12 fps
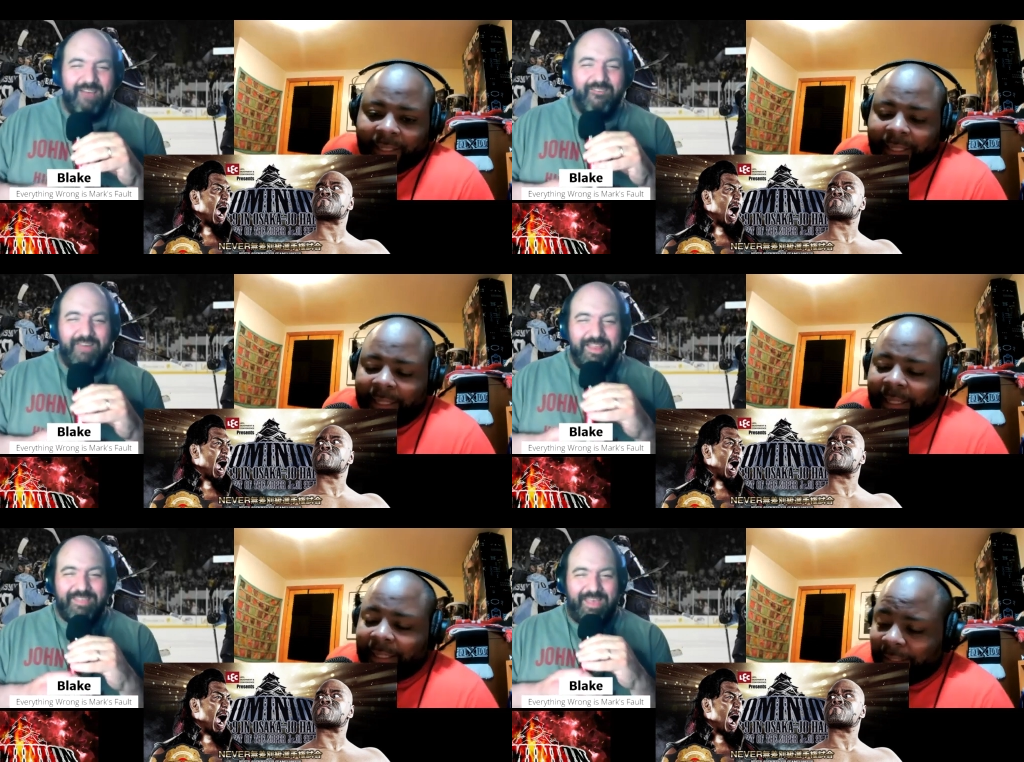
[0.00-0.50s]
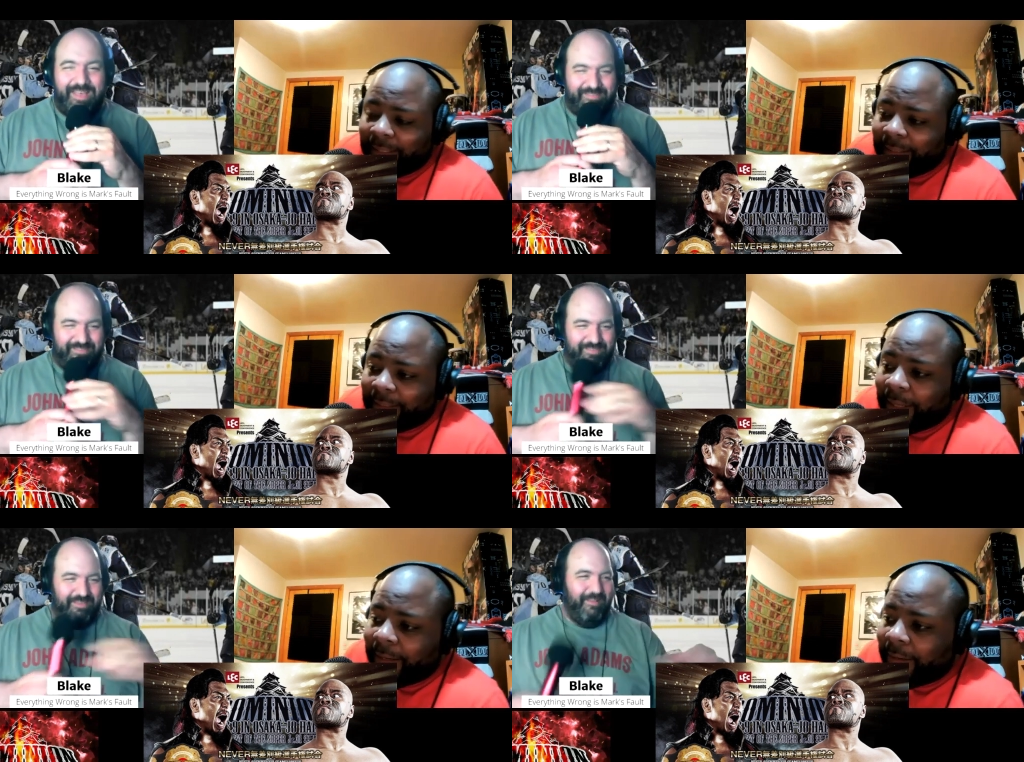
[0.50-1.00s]
Speaker 1: like, he's he's
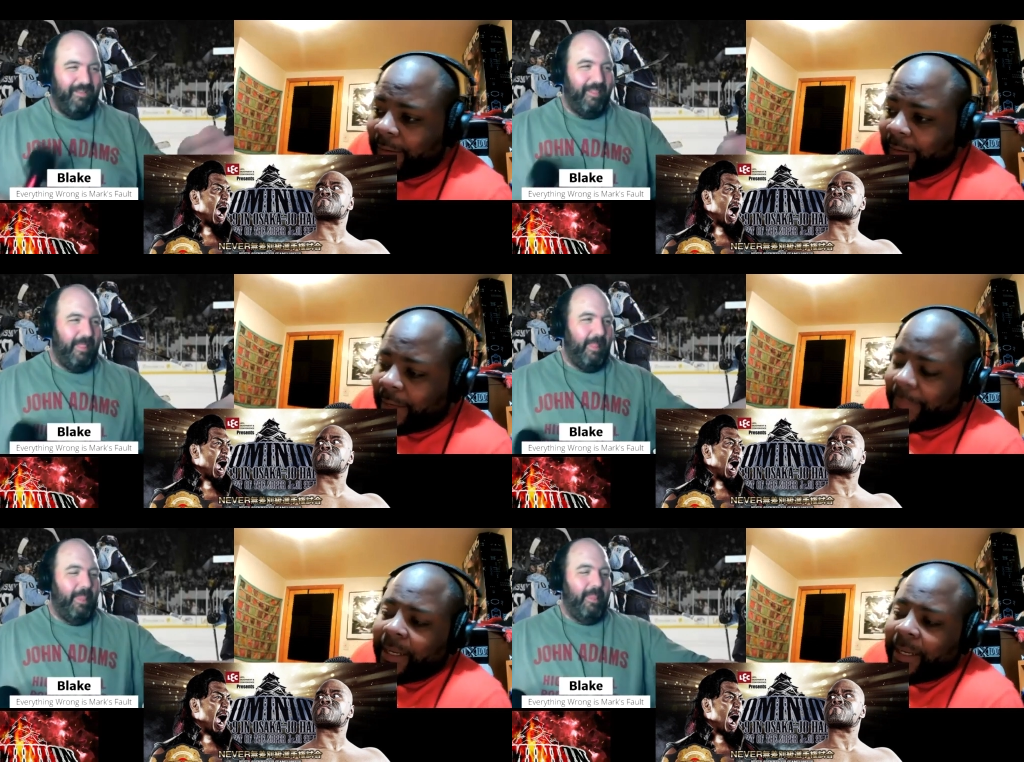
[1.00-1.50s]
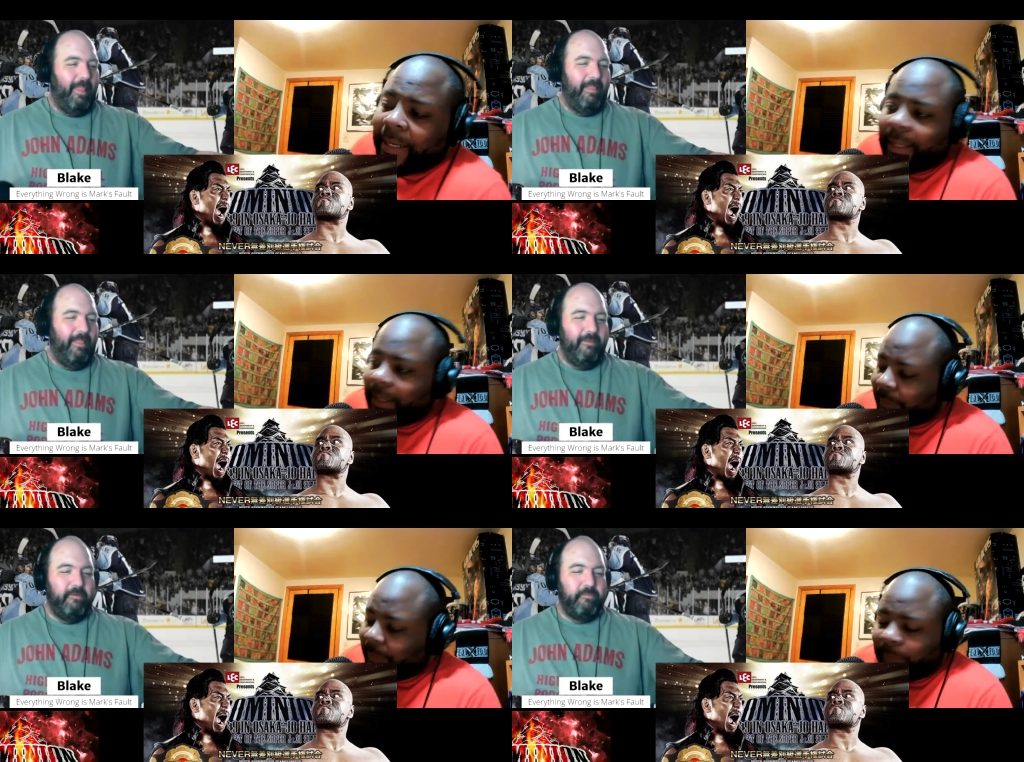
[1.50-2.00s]
done it. I mean, I get
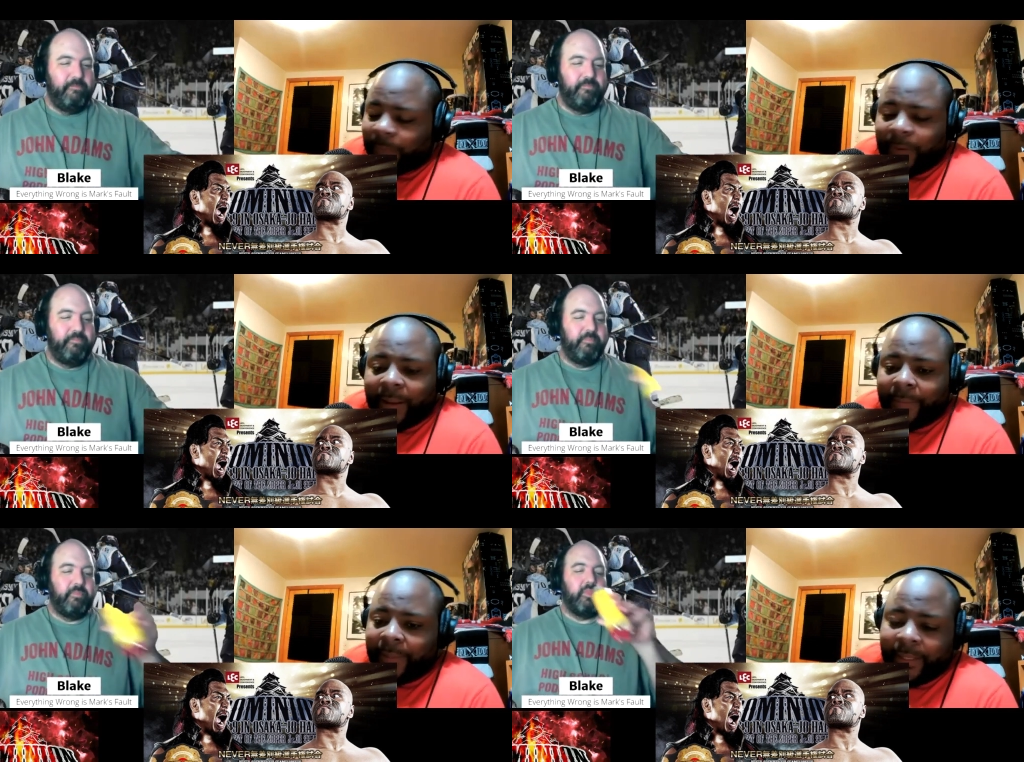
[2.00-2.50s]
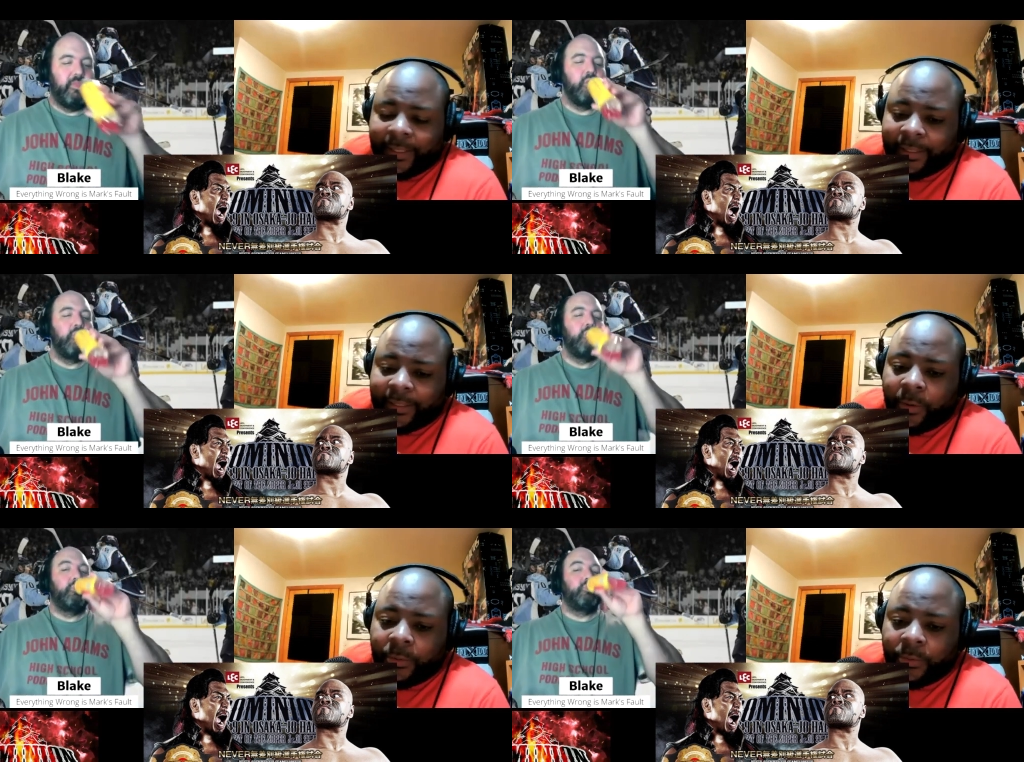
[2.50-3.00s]
it's for family and it's
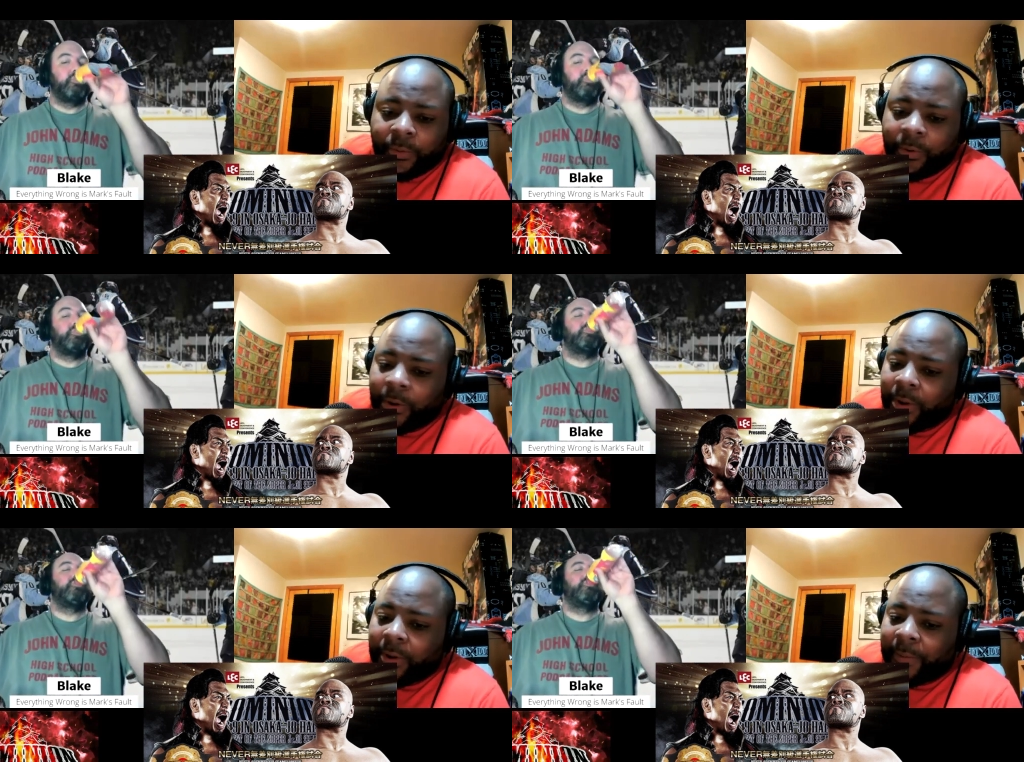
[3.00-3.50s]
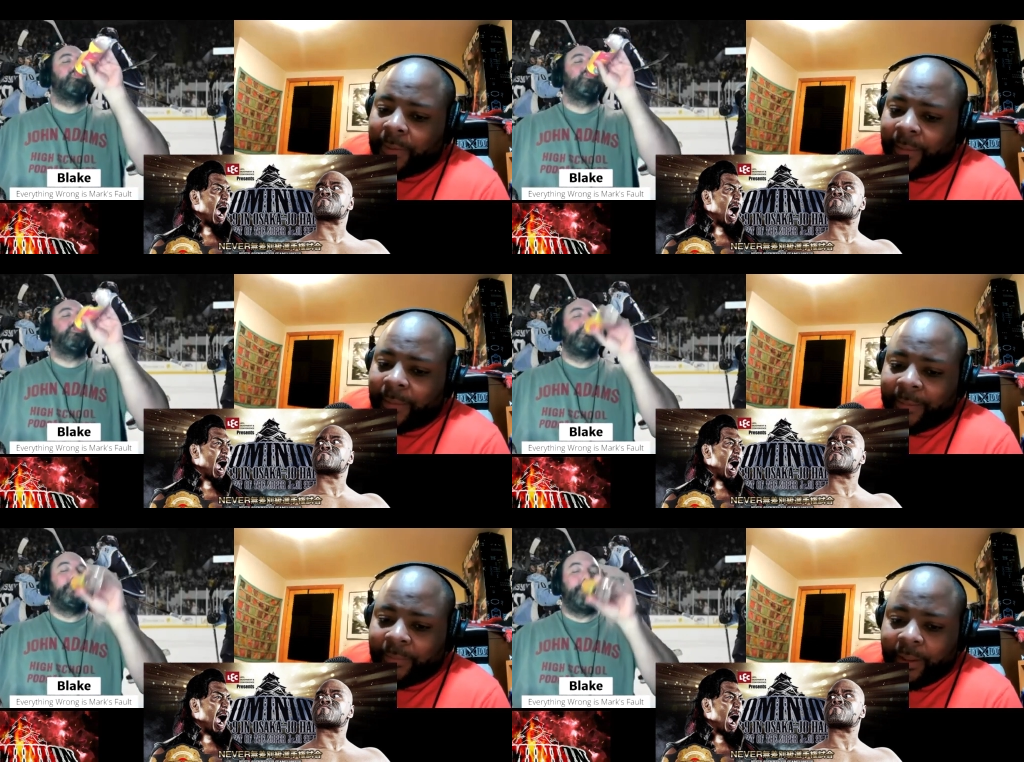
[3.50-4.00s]
cultural, but I'm
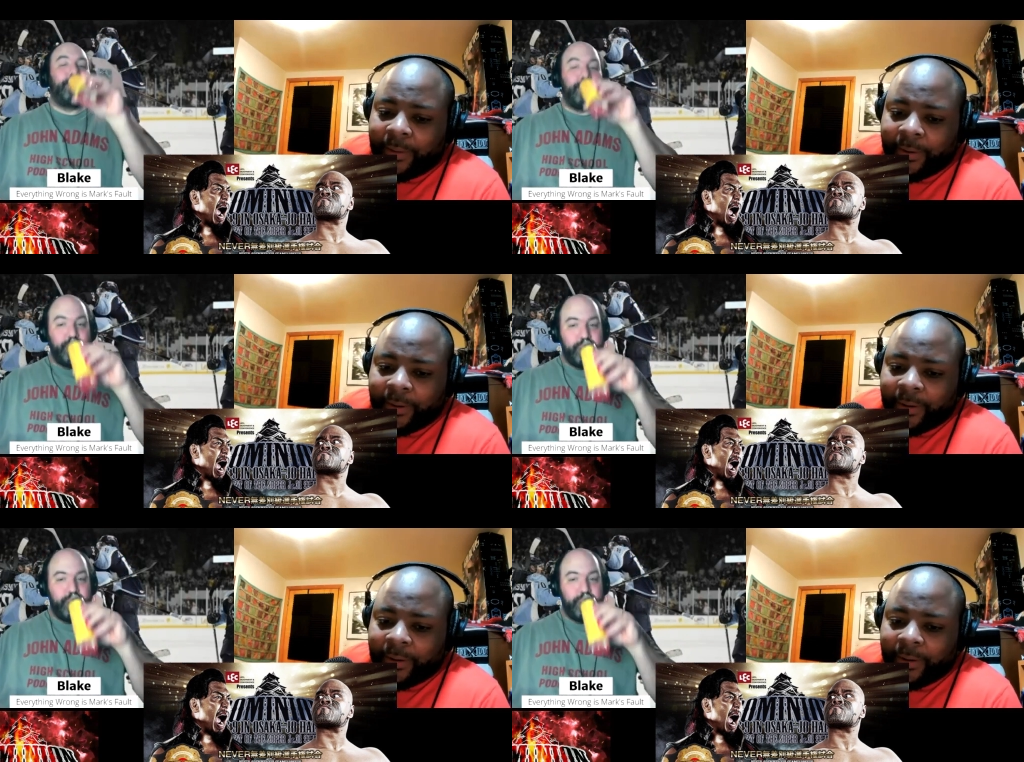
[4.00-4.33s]
like, brother,